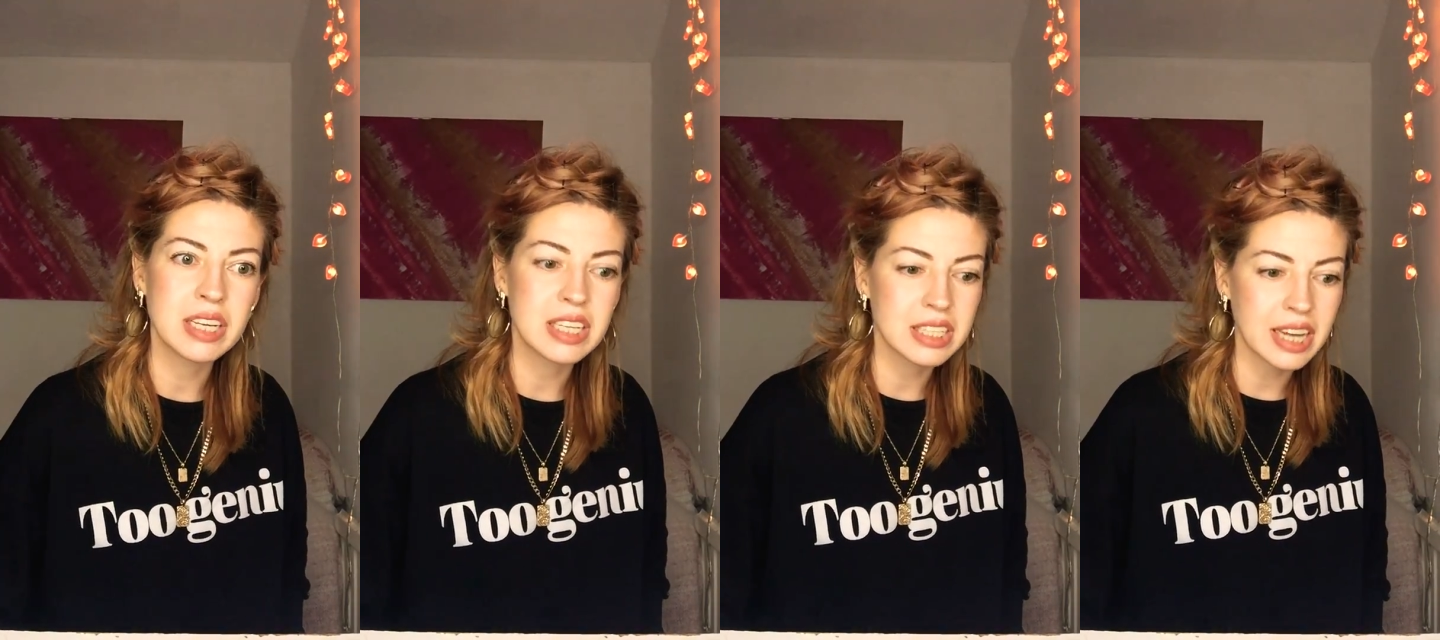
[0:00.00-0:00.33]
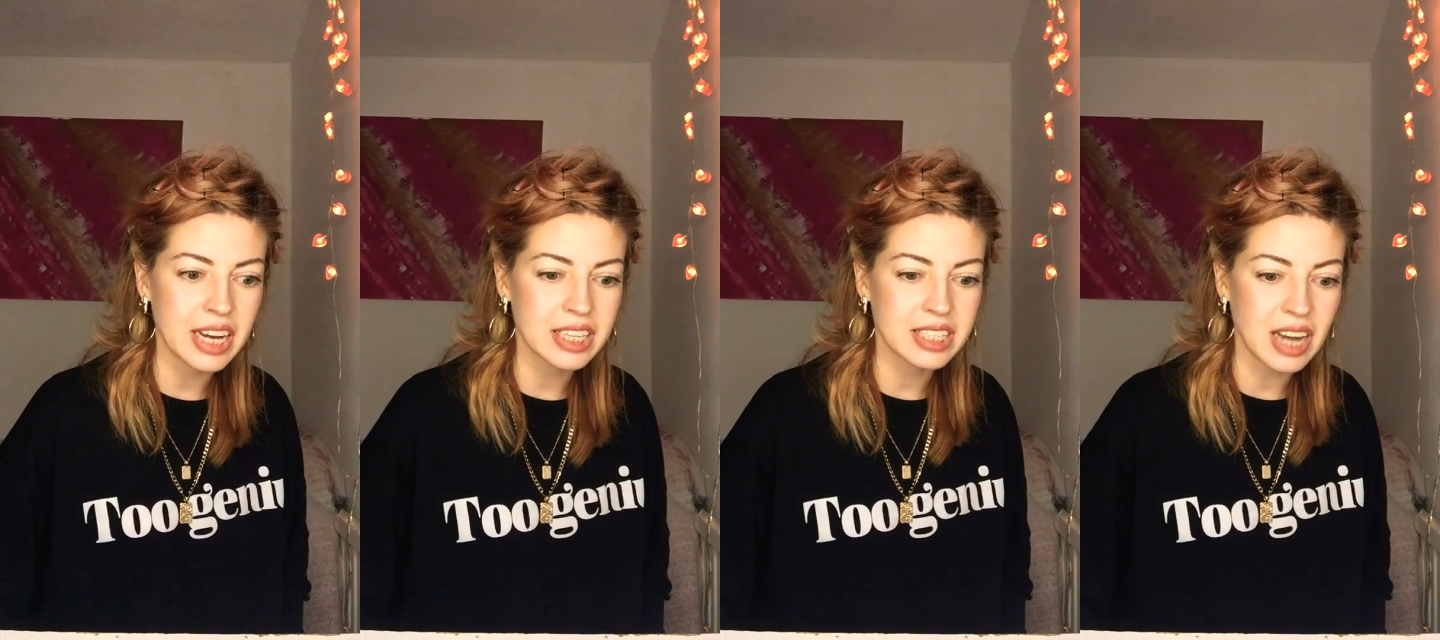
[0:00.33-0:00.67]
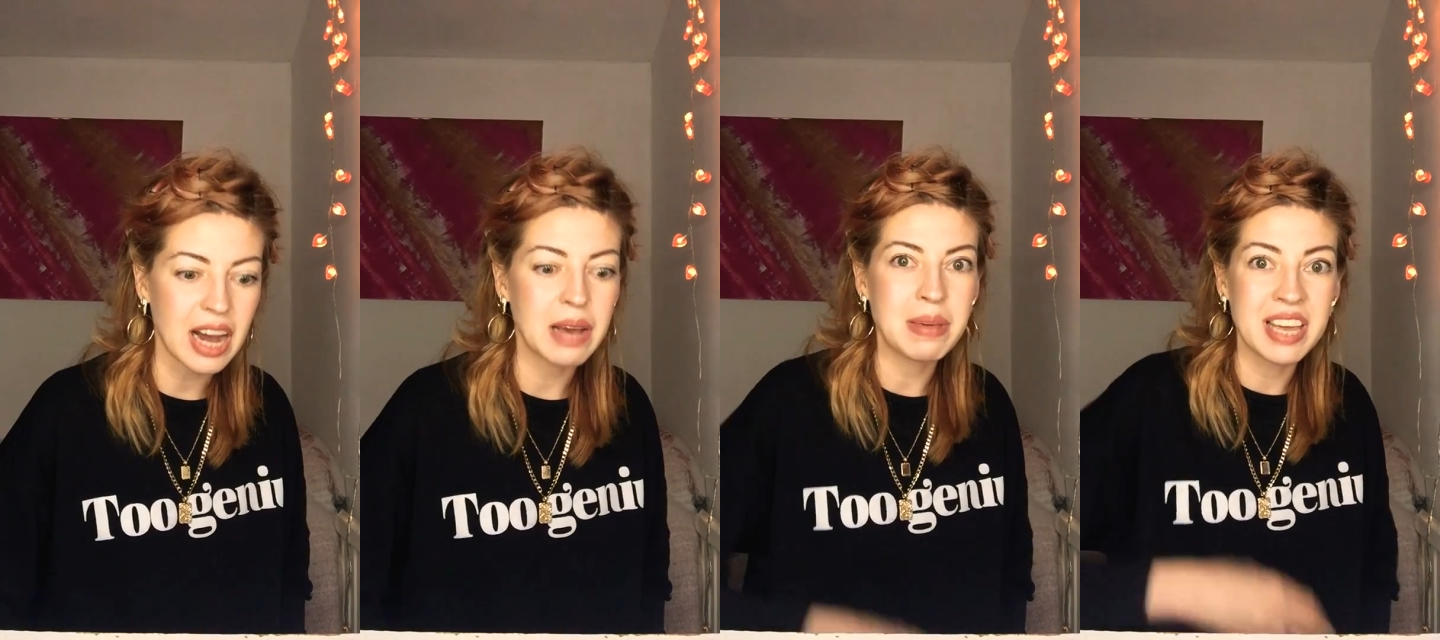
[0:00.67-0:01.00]
It takes
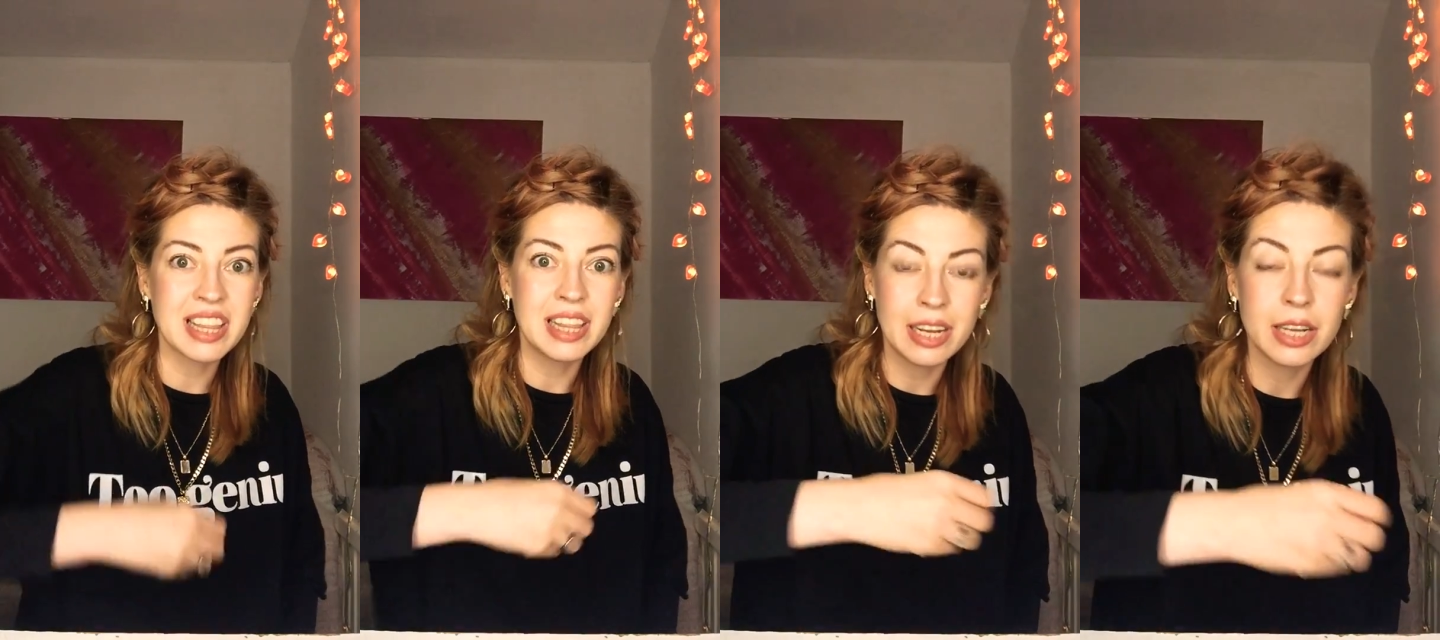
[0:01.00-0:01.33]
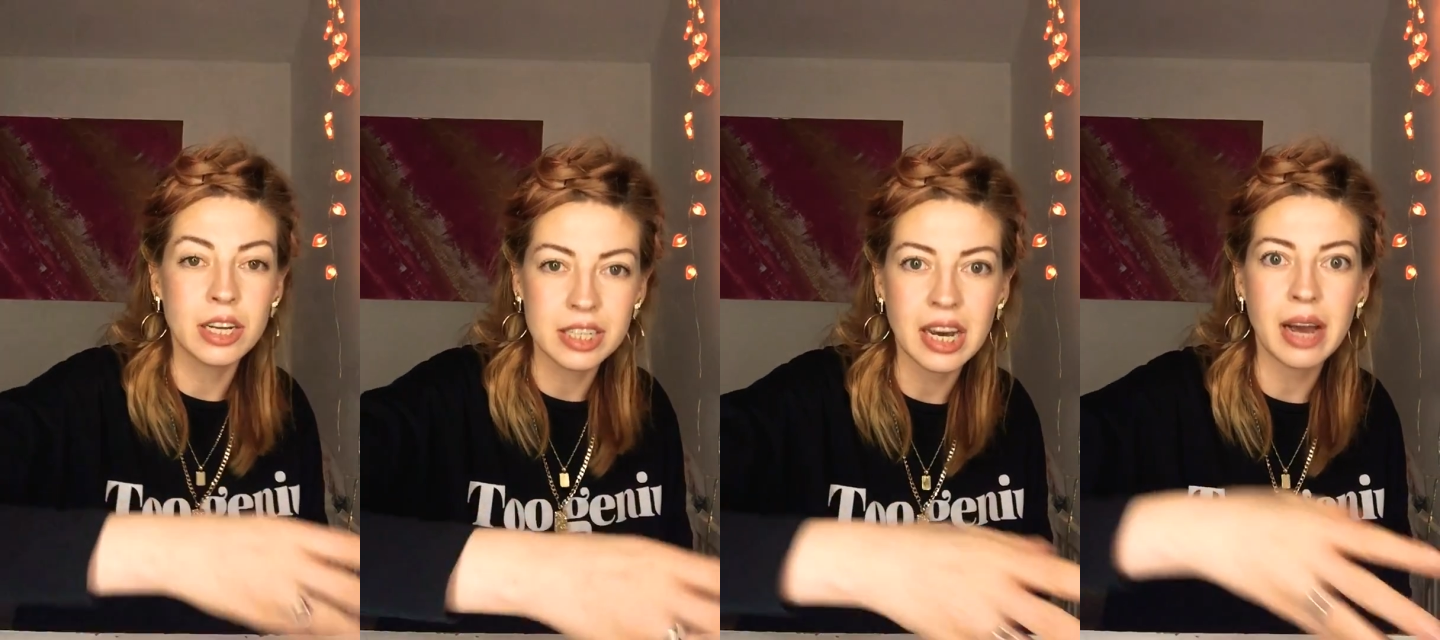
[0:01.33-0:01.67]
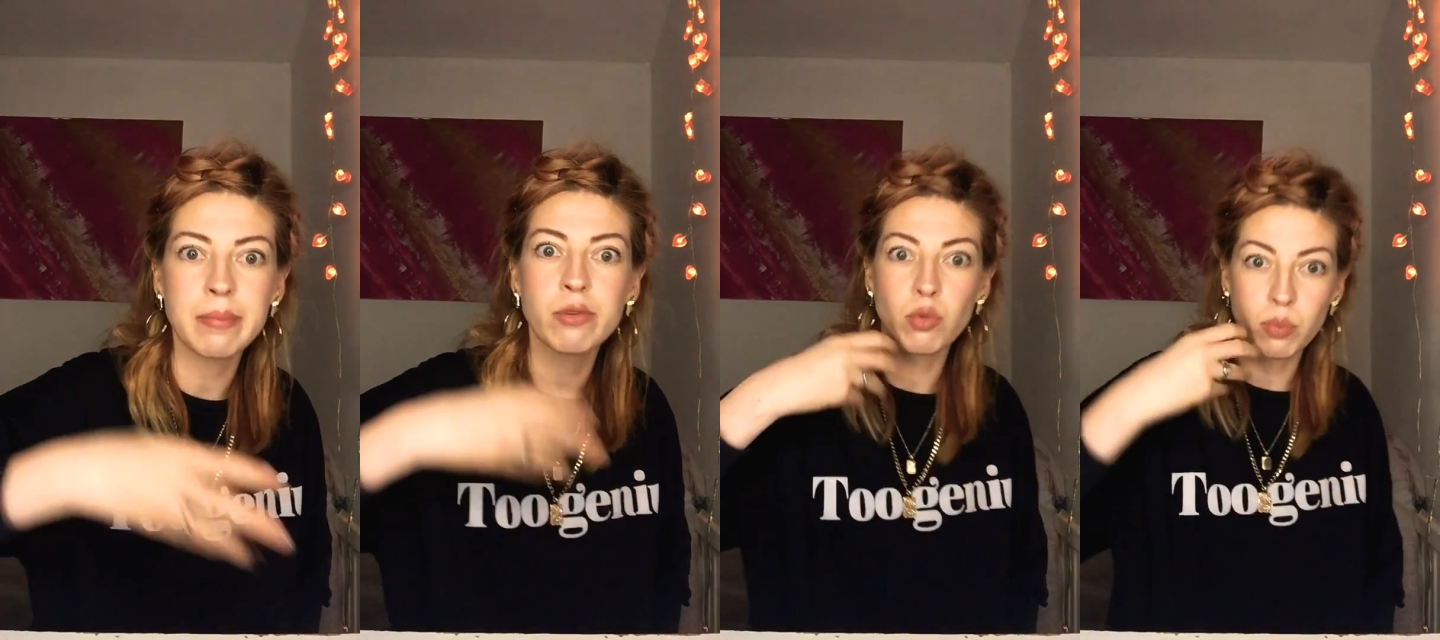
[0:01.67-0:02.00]
time in linear
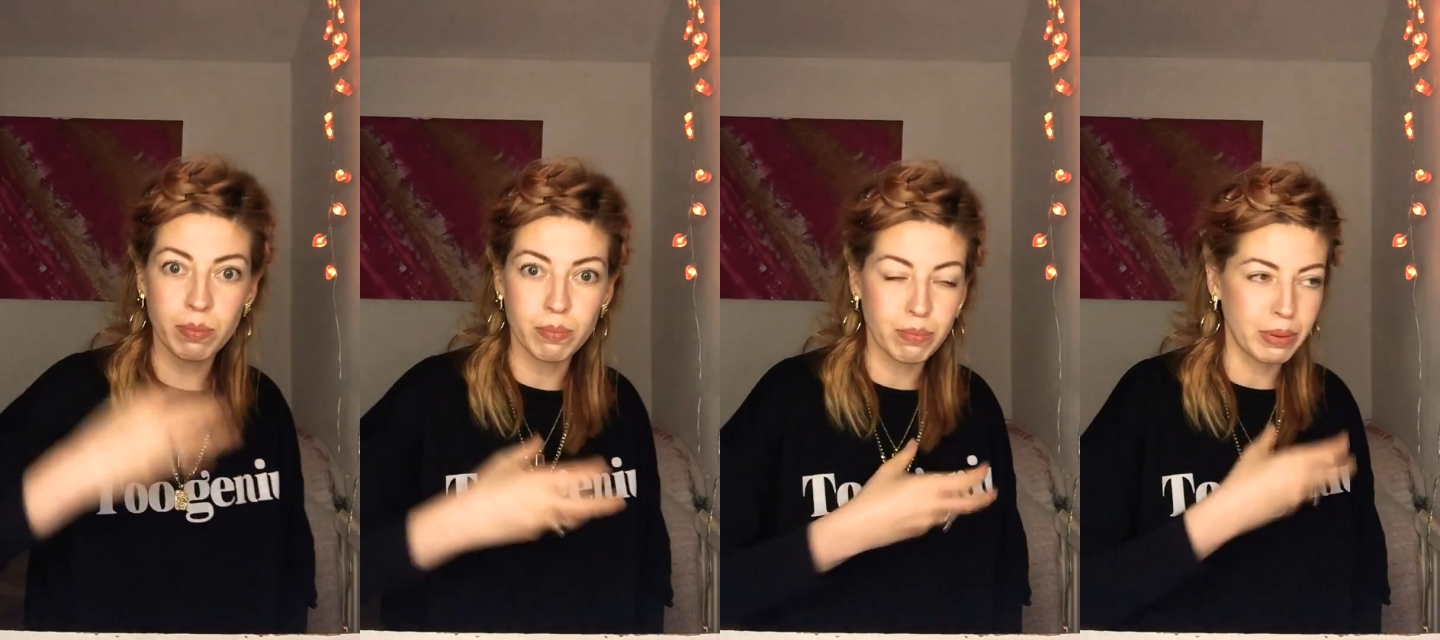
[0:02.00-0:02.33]
time to